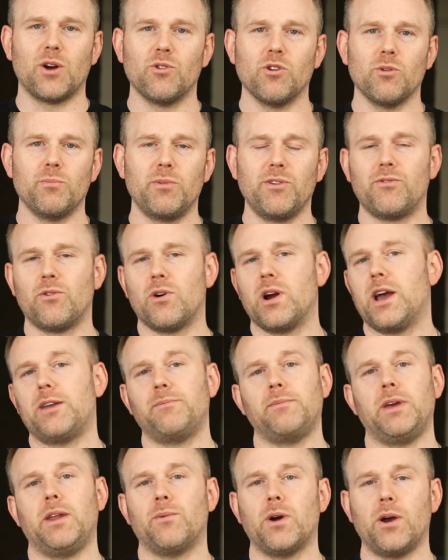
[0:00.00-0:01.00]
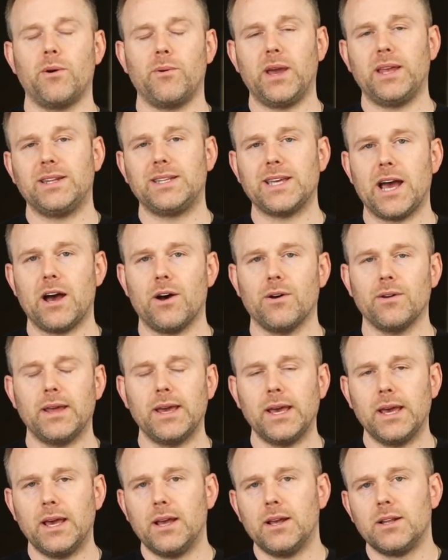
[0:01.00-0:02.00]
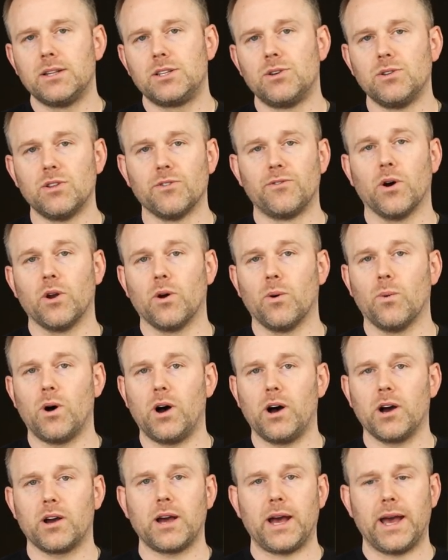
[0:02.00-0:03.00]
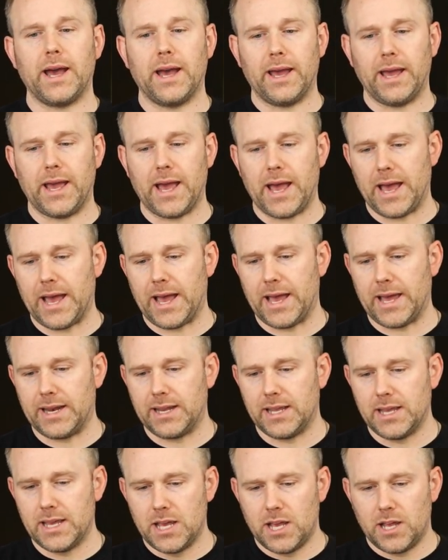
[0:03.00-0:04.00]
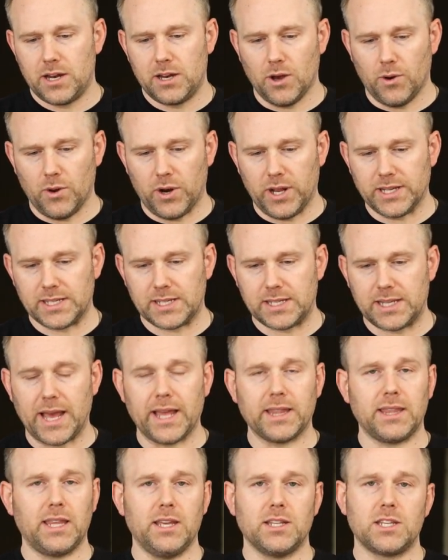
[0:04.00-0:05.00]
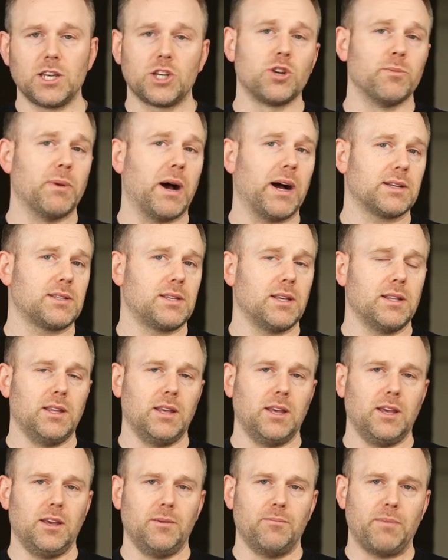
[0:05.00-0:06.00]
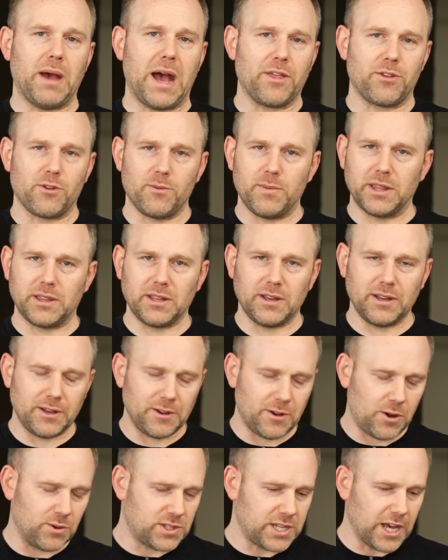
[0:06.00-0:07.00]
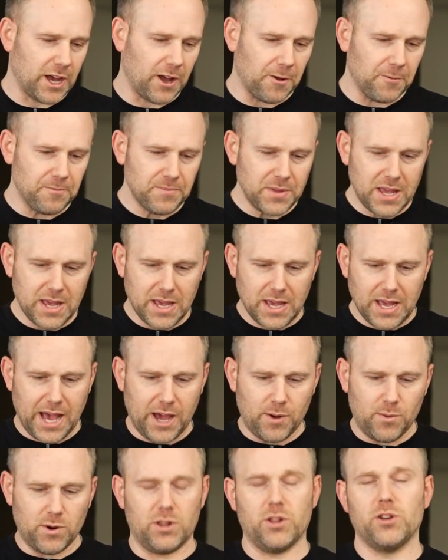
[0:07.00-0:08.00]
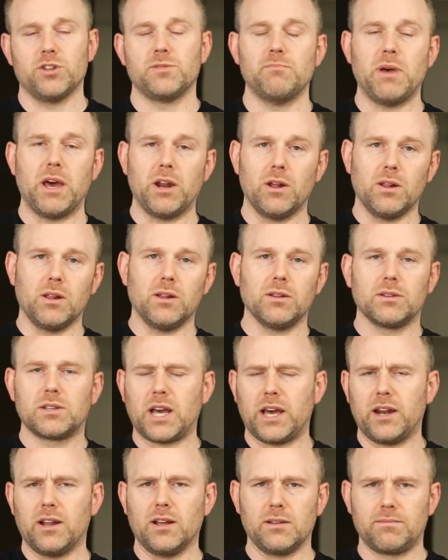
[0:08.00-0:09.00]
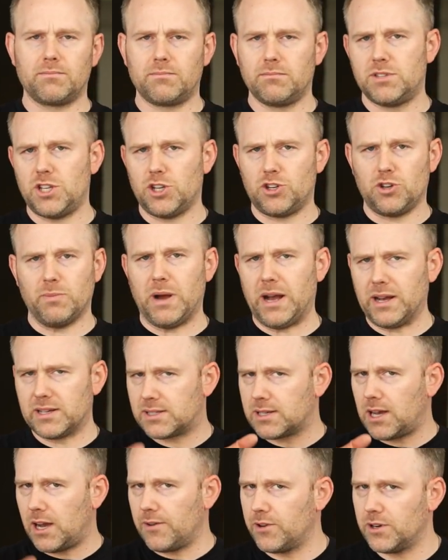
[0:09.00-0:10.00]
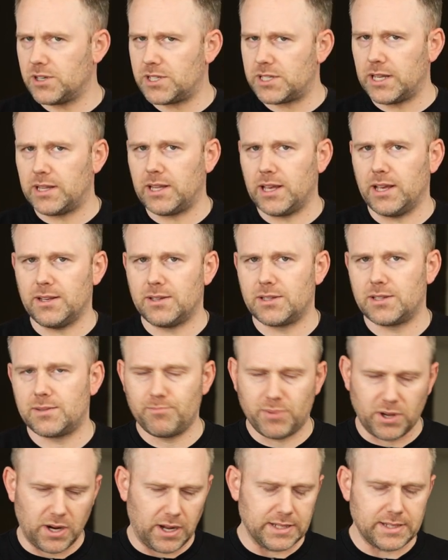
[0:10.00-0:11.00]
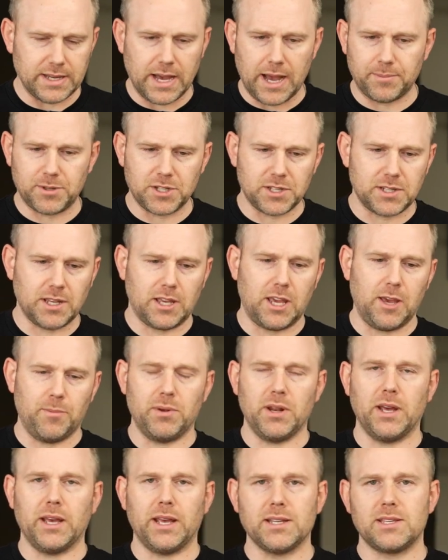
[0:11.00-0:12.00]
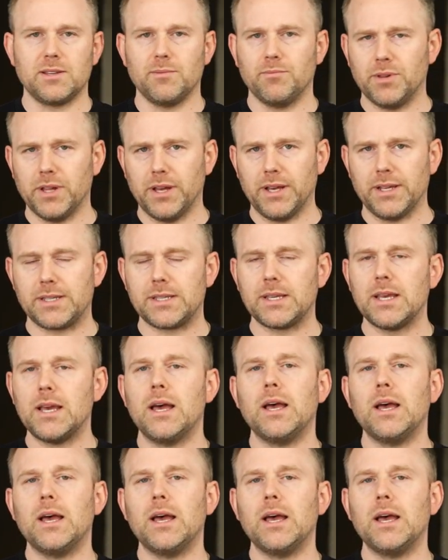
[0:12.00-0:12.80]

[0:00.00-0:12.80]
room, before I had made my way down to the photo walk, I had noticed that the tissue box in the bathroom at the hotel had one of those metal kind of tissue box covers that they put on top just to keep it, I guess, in place.